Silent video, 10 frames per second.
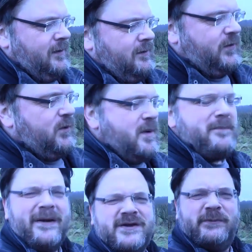through
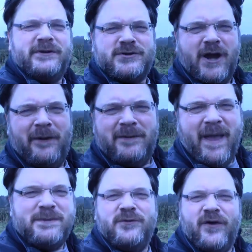embarrassment, showing
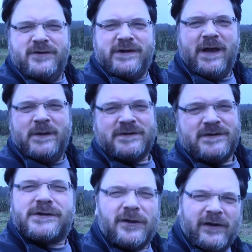baby photos and
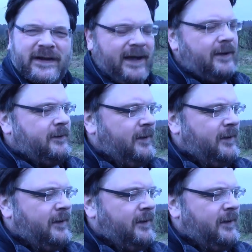stuff like that.